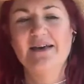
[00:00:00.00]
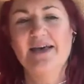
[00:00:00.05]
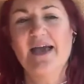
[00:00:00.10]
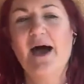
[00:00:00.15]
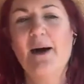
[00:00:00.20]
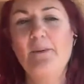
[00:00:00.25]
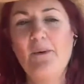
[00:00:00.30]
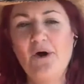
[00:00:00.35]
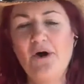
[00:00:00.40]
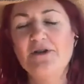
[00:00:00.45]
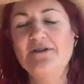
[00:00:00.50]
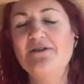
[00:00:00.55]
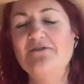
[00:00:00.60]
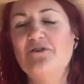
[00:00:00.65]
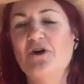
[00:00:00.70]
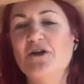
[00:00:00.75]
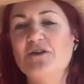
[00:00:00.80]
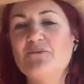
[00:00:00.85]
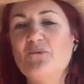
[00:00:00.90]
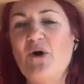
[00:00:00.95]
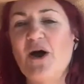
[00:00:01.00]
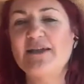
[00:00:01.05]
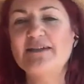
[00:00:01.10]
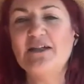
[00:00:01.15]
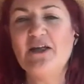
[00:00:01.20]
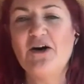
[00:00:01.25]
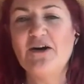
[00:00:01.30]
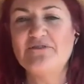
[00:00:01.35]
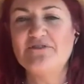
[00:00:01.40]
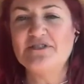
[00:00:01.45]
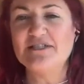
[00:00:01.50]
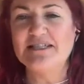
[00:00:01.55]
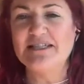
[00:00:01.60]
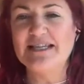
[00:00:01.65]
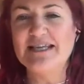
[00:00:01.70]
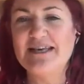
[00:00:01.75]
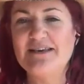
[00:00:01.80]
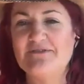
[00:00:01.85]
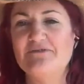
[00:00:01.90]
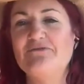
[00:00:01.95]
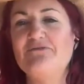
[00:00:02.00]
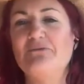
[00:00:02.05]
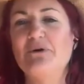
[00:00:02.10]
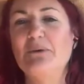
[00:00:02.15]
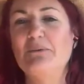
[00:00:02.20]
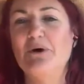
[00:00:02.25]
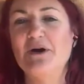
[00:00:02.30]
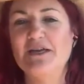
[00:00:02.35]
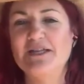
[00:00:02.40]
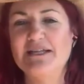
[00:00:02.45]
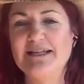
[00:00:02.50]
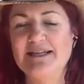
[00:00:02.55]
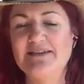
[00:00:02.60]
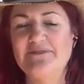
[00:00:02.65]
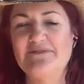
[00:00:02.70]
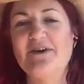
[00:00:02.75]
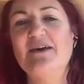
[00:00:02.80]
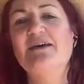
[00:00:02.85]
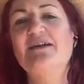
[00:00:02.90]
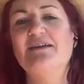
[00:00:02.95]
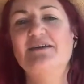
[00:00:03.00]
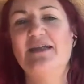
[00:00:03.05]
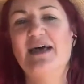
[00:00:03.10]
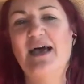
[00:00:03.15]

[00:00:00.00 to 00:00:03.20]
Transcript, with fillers: come on, you've got one life to live. We want you to live it.